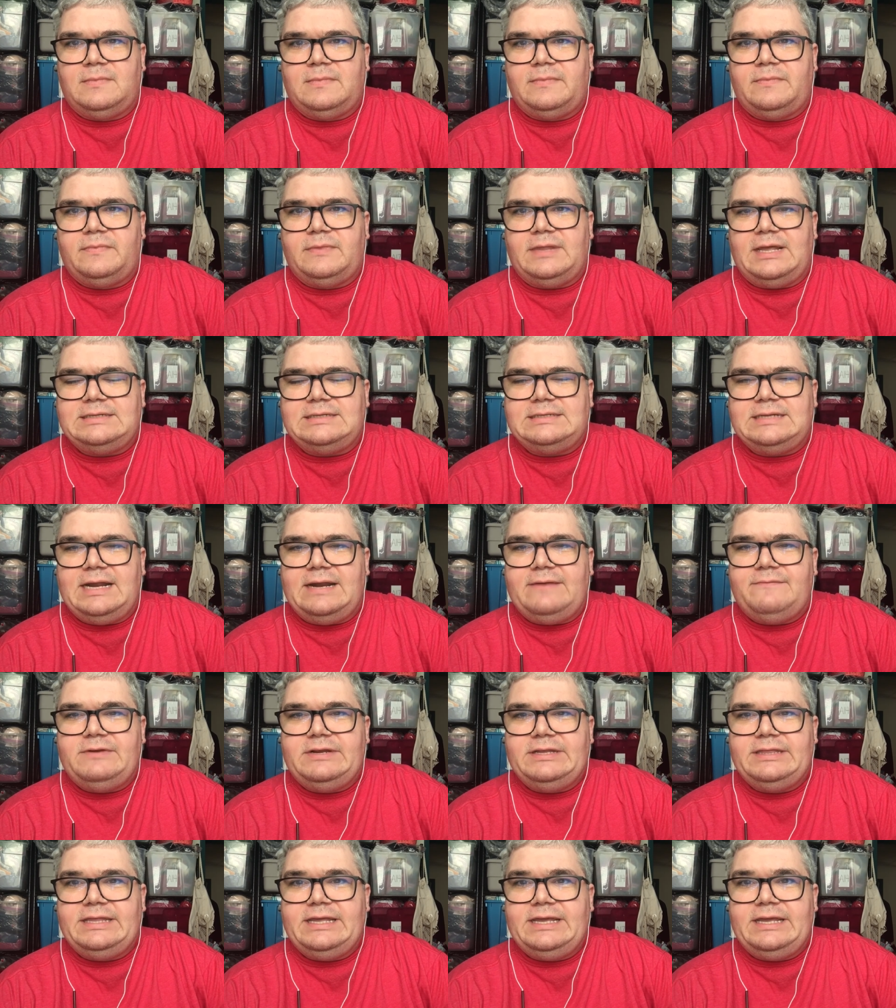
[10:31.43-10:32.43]
that's
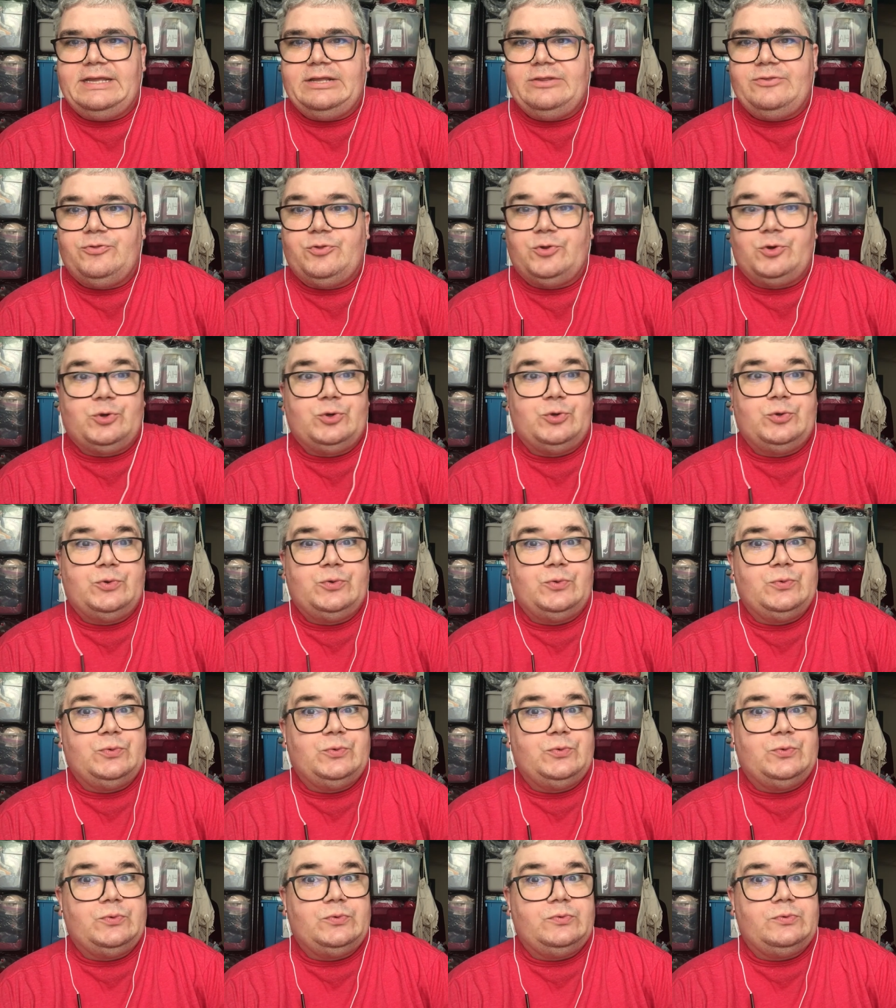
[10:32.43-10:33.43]
everything
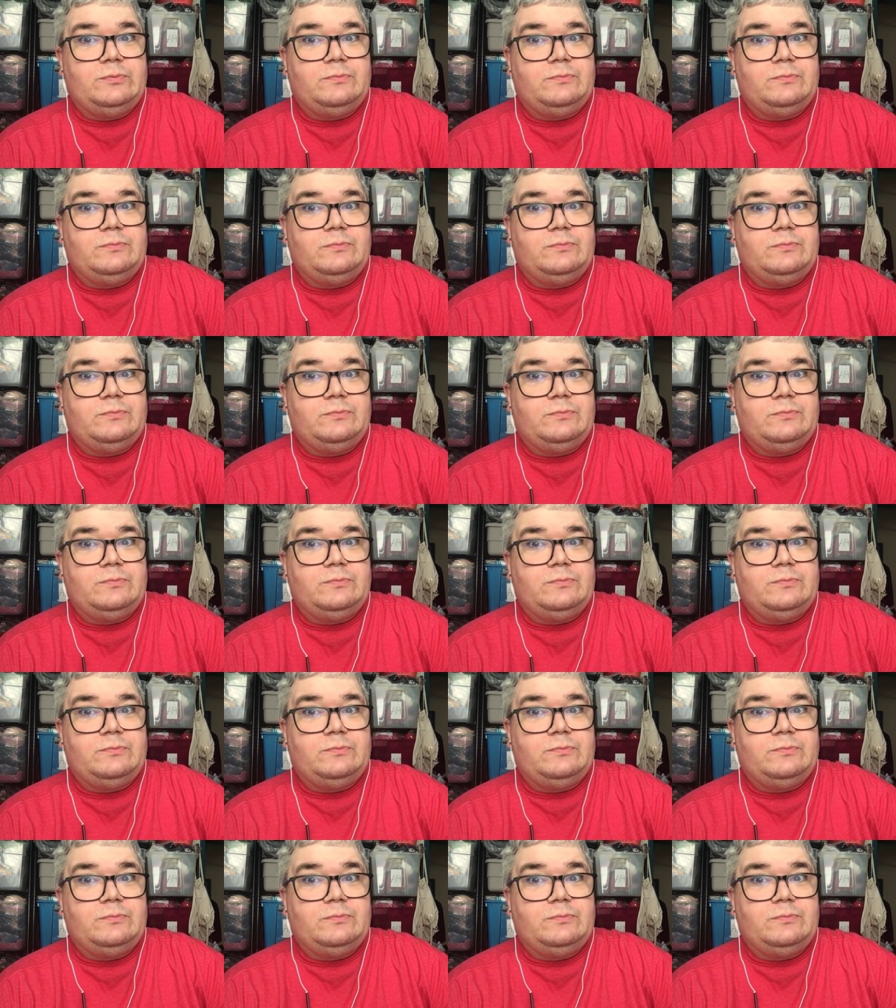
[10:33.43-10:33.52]
through